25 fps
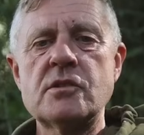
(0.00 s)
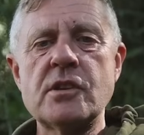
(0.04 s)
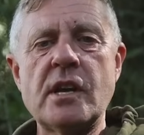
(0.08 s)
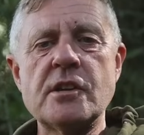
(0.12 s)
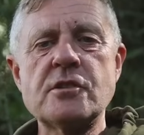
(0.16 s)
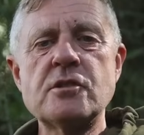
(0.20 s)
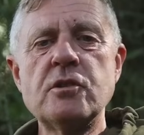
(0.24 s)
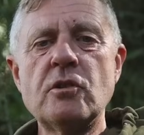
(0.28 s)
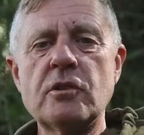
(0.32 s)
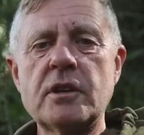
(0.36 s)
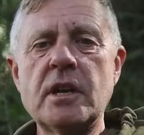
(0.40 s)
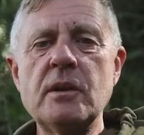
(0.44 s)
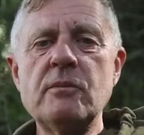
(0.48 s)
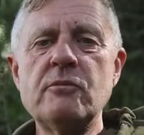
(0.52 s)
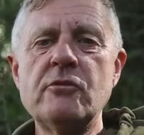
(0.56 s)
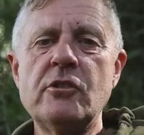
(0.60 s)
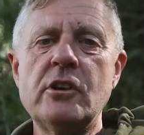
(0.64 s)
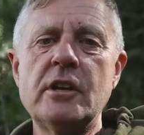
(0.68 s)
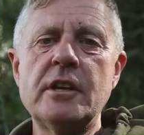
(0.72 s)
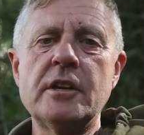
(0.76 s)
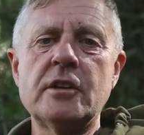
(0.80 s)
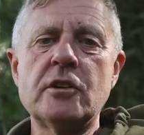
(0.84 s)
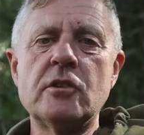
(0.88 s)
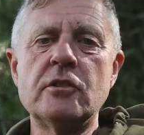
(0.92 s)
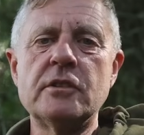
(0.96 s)
So it's looking
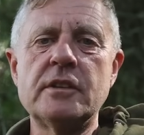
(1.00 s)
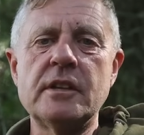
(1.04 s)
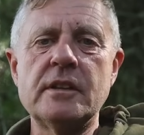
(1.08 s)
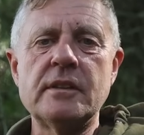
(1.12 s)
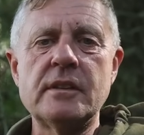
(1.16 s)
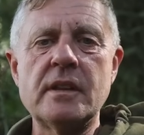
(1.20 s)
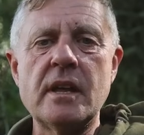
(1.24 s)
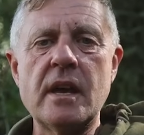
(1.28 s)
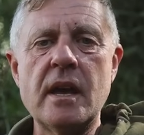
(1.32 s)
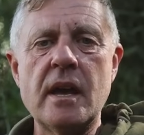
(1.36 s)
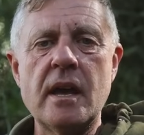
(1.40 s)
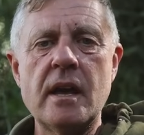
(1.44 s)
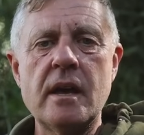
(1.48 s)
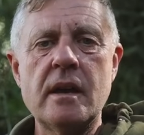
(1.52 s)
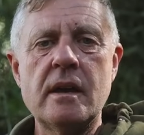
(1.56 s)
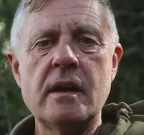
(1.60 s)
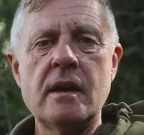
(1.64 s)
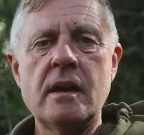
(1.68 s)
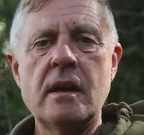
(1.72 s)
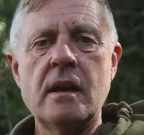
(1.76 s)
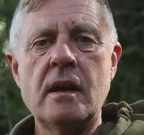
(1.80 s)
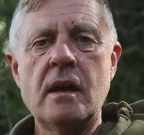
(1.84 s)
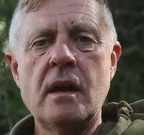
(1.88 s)
really good in there.